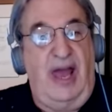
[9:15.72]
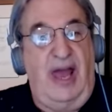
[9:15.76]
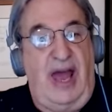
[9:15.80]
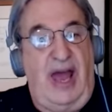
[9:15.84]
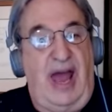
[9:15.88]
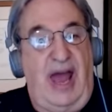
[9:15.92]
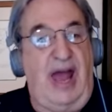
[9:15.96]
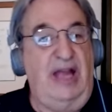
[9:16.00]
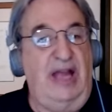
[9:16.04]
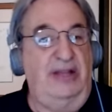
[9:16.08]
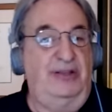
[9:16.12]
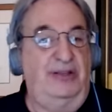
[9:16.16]

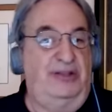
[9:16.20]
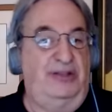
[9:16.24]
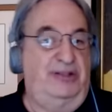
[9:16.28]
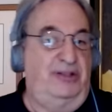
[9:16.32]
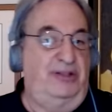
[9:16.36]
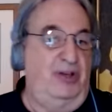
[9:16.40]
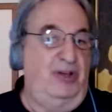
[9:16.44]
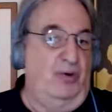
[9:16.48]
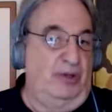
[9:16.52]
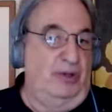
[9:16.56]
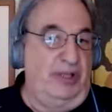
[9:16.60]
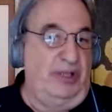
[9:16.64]
And
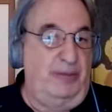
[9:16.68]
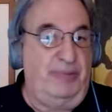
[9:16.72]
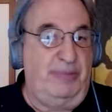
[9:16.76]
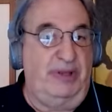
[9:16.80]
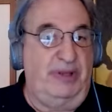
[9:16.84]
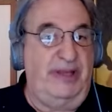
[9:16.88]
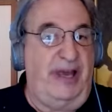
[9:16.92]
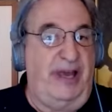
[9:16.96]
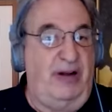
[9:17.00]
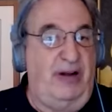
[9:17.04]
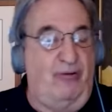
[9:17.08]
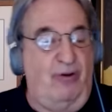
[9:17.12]
a little bit
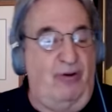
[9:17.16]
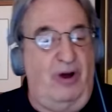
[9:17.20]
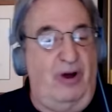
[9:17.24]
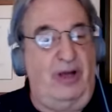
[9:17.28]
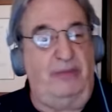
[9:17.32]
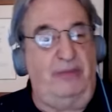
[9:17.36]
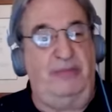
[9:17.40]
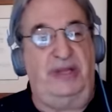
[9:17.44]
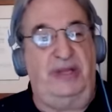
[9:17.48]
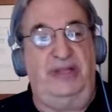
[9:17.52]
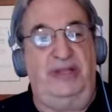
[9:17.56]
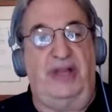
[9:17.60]
later
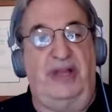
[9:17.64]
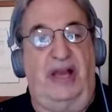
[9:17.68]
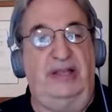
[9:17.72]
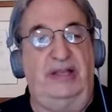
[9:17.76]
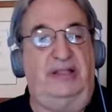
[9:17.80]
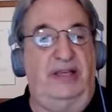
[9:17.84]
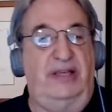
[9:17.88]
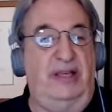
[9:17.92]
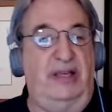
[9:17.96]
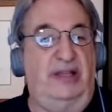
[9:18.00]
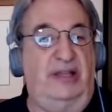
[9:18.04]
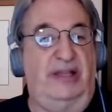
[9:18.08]
on, late
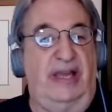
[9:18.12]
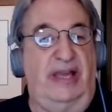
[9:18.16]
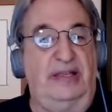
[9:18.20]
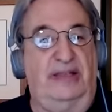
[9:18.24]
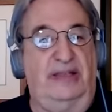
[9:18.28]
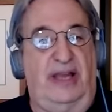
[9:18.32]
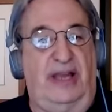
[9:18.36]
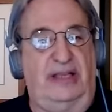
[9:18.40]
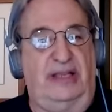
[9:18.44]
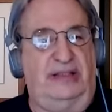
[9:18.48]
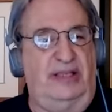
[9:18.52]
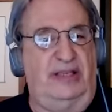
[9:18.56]

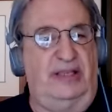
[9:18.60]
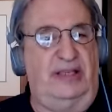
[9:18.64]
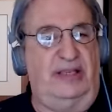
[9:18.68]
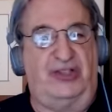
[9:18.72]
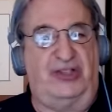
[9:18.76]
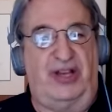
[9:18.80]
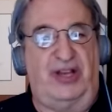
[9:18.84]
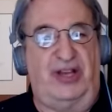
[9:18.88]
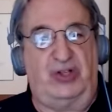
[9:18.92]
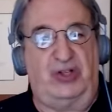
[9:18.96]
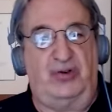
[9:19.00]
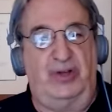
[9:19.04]
19th
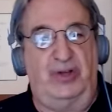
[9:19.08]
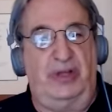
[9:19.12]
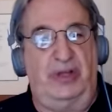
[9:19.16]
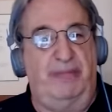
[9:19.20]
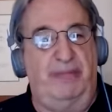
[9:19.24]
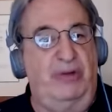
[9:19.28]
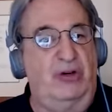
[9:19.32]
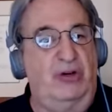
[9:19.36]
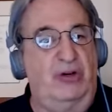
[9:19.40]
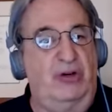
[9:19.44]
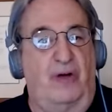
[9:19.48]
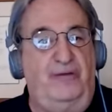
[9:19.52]
century, the
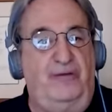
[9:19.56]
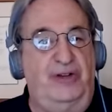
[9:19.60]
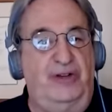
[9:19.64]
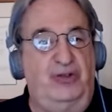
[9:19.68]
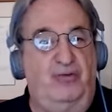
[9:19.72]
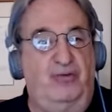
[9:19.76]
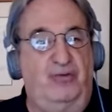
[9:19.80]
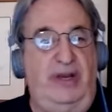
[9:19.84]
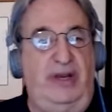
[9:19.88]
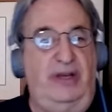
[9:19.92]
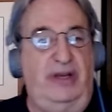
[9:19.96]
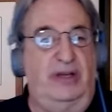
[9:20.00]
McGuffey's
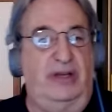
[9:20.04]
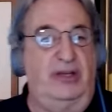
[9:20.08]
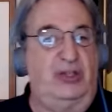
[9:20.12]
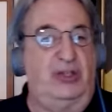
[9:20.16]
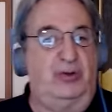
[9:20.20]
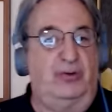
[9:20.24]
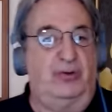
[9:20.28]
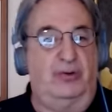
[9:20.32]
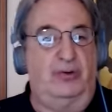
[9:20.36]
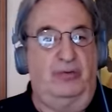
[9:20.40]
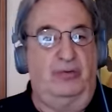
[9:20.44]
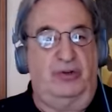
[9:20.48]

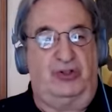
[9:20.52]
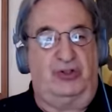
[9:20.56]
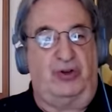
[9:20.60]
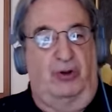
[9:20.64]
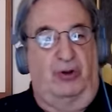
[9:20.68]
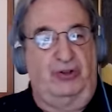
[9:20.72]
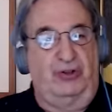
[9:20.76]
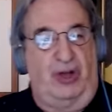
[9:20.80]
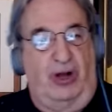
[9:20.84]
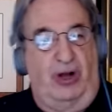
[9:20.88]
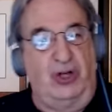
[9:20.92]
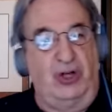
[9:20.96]
readers
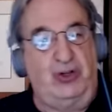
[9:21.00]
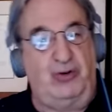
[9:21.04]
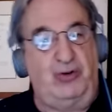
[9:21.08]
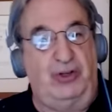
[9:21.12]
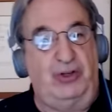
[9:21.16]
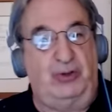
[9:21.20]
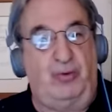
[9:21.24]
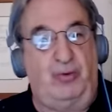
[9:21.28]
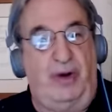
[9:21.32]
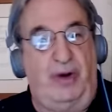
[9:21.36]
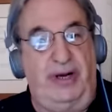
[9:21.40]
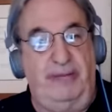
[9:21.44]
sold
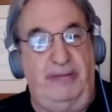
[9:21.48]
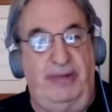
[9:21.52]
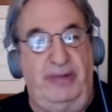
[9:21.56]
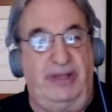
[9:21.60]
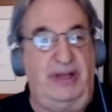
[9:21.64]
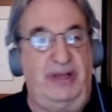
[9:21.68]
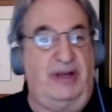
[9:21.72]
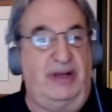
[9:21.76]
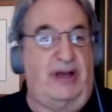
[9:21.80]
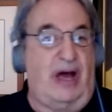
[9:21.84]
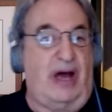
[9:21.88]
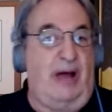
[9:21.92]
120
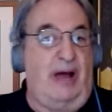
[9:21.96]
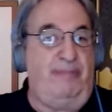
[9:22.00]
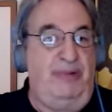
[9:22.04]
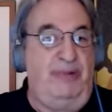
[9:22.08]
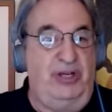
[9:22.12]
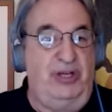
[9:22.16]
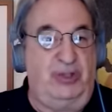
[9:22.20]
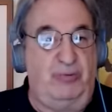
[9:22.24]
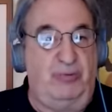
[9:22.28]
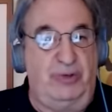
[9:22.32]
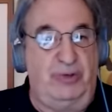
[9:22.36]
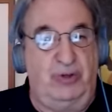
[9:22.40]
million
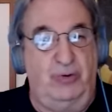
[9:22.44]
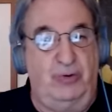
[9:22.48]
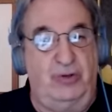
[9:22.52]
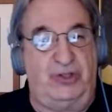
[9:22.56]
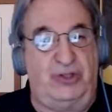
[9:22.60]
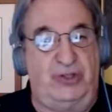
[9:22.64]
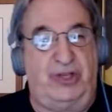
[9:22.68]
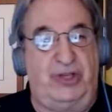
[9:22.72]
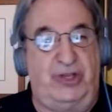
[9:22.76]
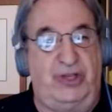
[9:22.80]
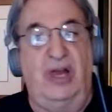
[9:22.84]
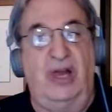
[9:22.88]
copies and were
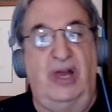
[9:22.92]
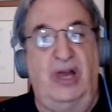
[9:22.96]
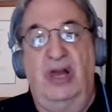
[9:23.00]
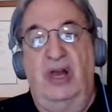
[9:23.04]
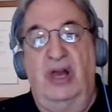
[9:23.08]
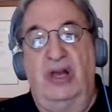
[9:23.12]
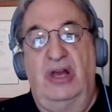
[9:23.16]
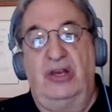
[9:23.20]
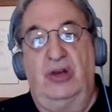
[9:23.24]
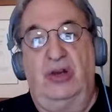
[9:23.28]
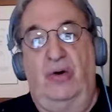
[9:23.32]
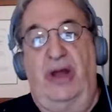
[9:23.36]
used to
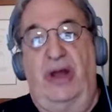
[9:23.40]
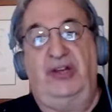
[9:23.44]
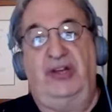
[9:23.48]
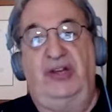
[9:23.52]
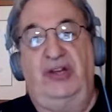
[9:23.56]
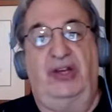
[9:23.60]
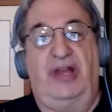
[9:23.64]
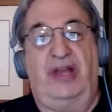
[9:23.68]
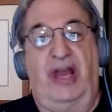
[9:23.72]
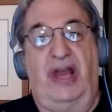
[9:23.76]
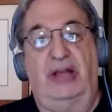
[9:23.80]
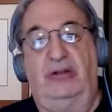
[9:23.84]

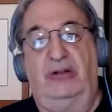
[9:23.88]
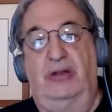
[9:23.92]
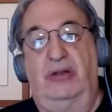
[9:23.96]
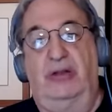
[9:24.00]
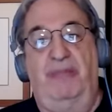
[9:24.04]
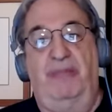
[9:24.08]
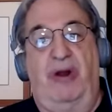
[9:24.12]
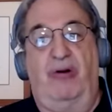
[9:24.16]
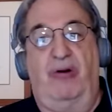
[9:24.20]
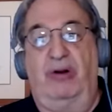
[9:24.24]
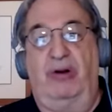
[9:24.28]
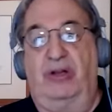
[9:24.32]
educate
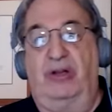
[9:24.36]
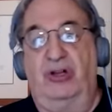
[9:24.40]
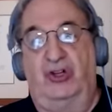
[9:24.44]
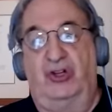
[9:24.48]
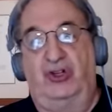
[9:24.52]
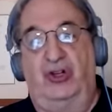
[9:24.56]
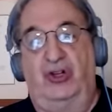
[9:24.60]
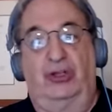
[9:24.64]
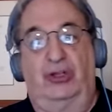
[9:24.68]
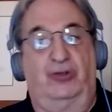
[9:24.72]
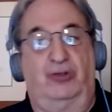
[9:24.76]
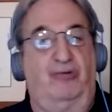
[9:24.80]
American
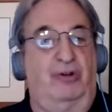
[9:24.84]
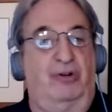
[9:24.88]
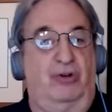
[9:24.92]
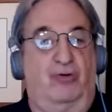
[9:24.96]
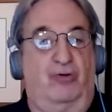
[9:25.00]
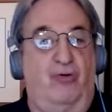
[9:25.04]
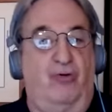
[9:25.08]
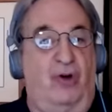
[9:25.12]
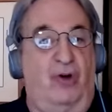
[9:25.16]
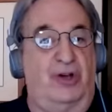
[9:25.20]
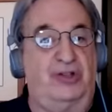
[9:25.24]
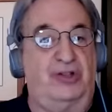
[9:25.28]
children
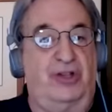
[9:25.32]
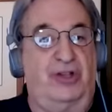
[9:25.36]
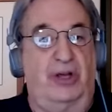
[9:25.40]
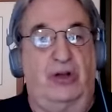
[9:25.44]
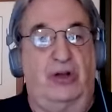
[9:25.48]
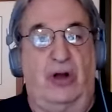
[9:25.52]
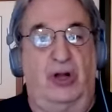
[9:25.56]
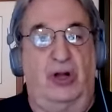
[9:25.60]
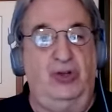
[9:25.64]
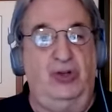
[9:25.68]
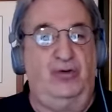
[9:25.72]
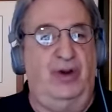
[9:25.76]
across the
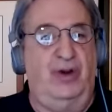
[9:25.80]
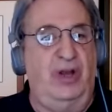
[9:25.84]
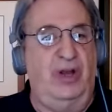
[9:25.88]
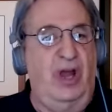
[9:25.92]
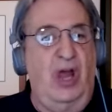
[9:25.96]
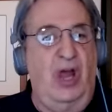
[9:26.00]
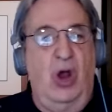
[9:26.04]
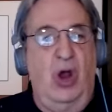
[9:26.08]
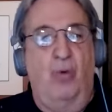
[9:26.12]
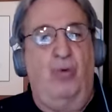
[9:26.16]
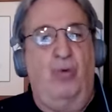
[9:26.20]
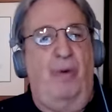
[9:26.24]
country,
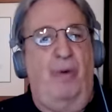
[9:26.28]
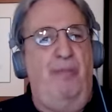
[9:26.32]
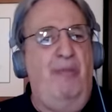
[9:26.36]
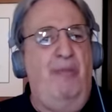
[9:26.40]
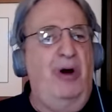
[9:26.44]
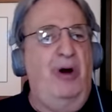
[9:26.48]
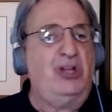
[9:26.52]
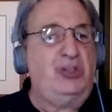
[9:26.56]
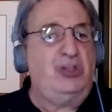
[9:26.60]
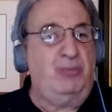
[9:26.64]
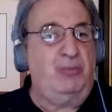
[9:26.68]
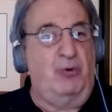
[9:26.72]
were
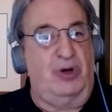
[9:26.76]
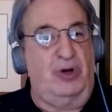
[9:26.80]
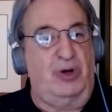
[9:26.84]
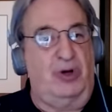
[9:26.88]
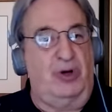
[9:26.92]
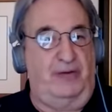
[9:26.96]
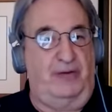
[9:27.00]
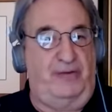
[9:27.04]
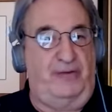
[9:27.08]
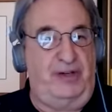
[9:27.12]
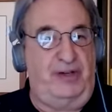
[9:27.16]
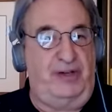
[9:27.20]
much more
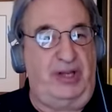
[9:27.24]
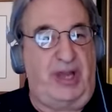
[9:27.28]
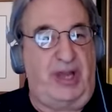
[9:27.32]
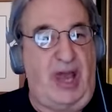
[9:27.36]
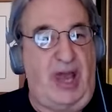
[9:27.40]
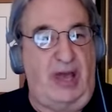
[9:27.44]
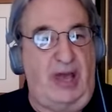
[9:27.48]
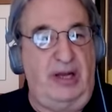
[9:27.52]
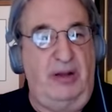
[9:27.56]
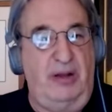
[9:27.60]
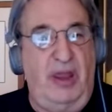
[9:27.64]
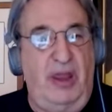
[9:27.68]

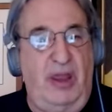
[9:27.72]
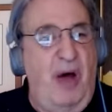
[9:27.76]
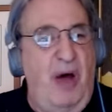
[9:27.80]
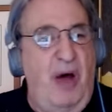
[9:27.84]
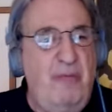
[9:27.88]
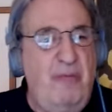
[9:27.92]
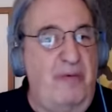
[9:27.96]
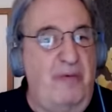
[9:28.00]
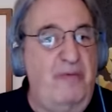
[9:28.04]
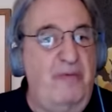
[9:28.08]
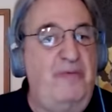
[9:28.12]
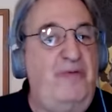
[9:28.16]
sophisticated,
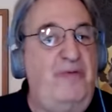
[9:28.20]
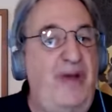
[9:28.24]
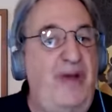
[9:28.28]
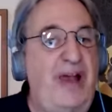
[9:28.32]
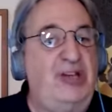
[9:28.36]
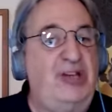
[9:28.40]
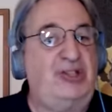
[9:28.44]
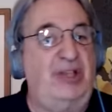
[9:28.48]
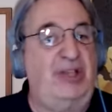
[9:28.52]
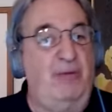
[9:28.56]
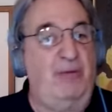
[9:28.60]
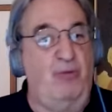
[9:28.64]

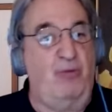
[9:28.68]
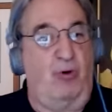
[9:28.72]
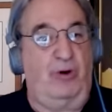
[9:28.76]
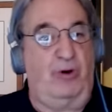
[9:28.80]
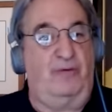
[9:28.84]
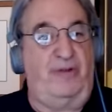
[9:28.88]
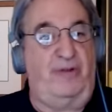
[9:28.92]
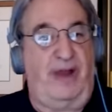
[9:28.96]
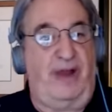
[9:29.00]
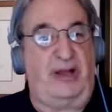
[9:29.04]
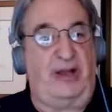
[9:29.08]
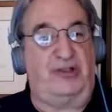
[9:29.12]
vastly more
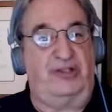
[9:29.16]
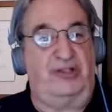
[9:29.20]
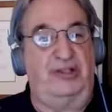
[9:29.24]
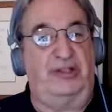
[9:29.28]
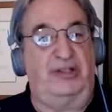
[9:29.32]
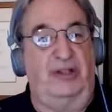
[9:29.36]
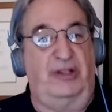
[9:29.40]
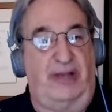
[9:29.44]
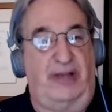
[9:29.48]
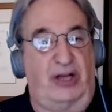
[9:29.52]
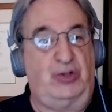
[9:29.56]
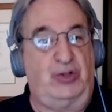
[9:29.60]
advanced
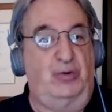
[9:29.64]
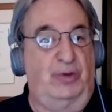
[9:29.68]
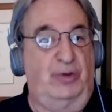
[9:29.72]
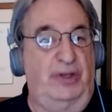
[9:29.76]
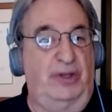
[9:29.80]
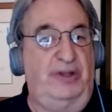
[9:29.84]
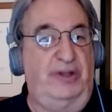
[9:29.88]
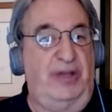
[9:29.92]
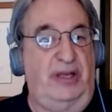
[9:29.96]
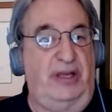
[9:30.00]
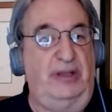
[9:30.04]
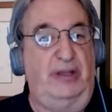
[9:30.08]
intellectually
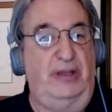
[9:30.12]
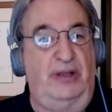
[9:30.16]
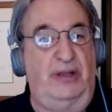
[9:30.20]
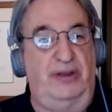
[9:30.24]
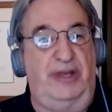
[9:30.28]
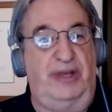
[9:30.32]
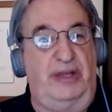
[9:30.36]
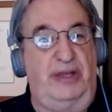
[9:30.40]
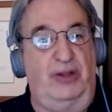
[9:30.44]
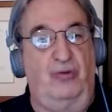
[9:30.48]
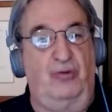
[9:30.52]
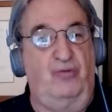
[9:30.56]
than
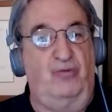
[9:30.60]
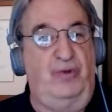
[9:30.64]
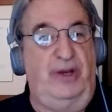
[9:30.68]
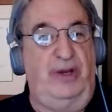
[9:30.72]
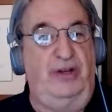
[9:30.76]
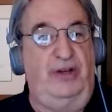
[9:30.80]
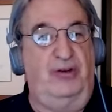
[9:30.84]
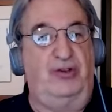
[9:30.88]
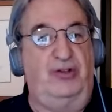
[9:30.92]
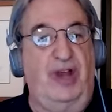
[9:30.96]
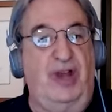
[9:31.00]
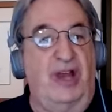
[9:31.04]
the
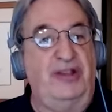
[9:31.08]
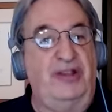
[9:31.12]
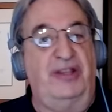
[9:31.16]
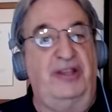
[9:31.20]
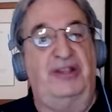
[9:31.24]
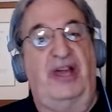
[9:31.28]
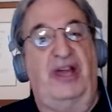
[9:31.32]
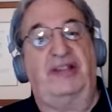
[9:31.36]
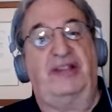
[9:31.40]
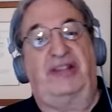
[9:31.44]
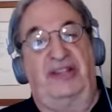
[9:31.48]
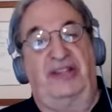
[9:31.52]
readers,
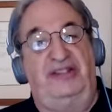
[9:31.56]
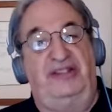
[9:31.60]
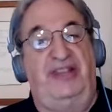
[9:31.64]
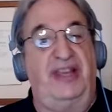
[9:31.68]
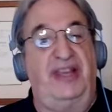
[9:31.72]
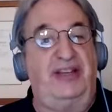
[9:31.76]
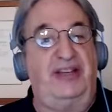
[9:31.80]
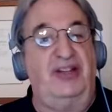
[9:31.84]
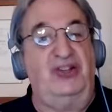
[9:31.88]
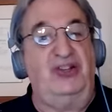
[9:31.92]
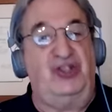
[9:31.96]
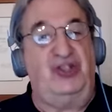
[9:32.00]
like the
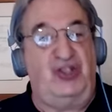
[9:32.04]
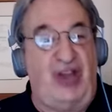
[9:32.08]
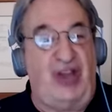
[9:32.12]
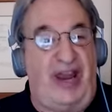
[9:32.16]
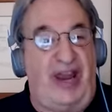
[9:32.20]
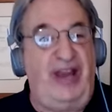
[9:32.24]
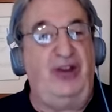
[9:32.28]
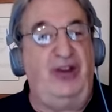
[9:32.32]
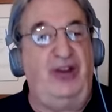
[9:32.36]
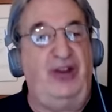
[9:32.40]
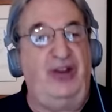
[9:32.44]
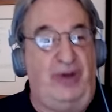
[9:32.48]
Dick and
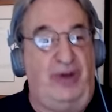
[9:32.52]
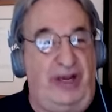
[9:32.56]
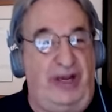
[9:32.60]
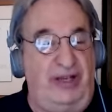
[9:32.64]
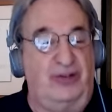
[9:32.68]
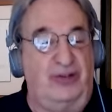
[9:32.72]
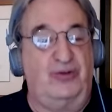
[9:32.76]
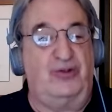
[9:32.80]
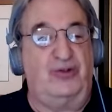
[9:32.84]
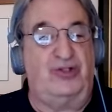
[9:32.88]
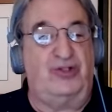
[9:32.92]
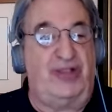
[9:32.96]
Jane
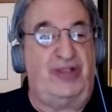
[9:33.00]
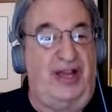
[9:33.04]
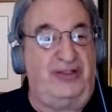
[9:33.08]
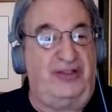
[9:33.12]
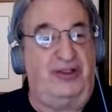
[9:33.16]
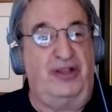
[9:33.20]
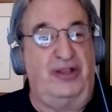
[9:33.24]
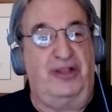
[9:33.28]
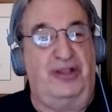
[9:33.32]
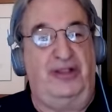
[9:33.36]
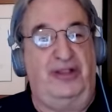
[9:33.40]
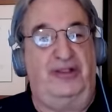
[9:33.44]
readers that
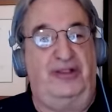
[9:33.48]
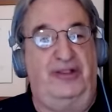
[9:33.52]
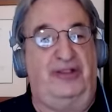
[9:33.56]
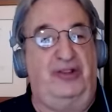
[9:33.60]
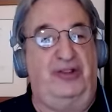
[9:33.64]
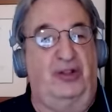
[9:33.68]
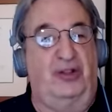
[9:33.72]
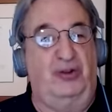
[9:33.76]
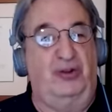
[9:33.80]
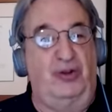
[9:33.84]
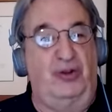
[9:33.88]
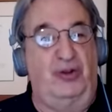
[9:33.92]
the
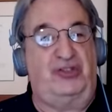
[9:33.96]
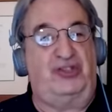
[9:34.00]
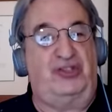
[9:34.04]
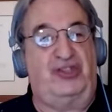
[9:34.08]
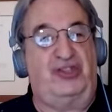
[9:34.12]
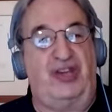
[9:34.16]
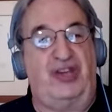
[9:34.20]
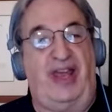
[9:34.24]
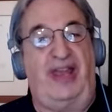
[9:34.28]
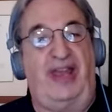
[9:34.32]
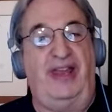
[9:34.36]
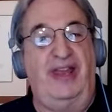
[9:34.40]
books
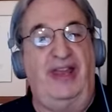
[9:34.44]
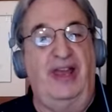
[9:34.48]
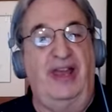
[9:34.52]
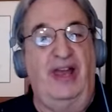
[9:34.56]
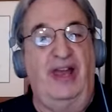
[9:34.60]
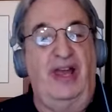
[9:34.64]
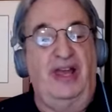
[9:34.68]
say,